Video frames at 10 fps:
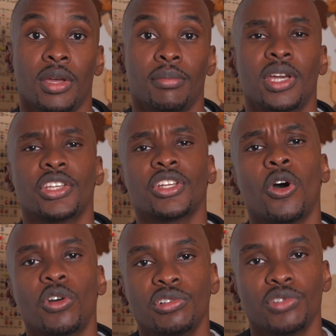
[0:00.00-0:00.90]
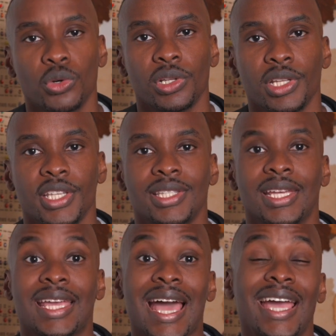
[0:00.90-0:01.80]
Because our role is to
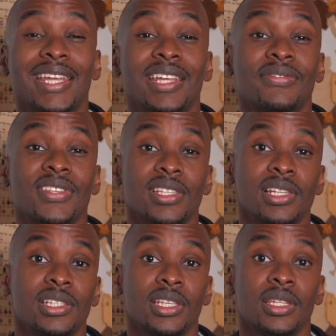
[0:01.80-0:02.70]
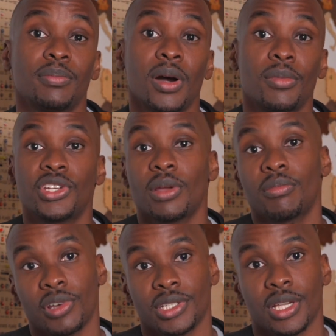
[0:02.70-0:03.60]
guide and facilitate the publishing
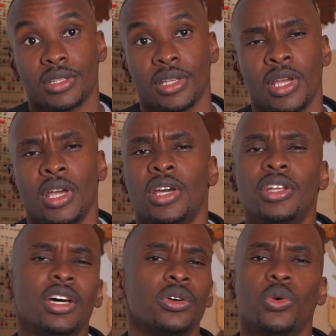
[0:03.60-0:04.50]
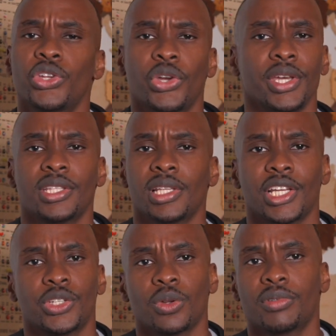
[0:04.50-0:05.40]
process, not own your
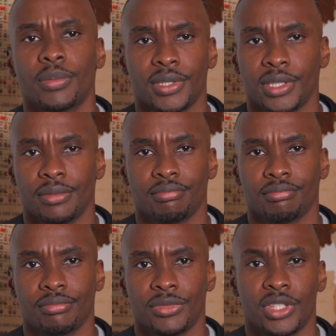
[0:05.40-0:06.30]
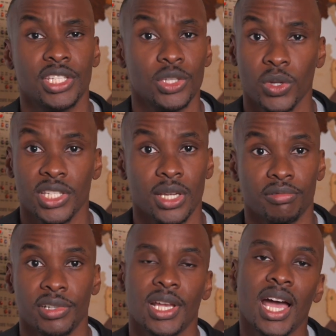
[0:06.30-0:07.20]
intellectual property. This is what
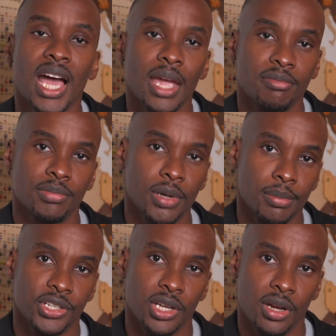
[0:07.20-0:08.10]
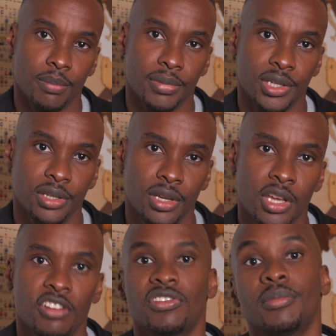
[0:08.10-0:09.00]
separates a hybrid publishing company
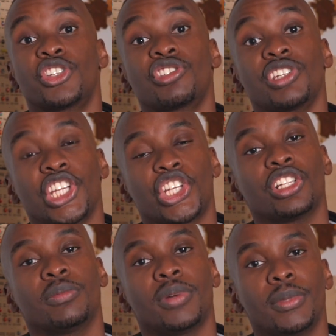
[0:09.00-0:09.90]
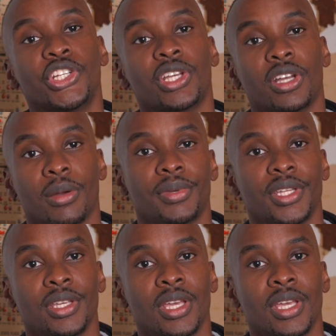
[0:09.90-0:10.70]
from a traditional publishing company.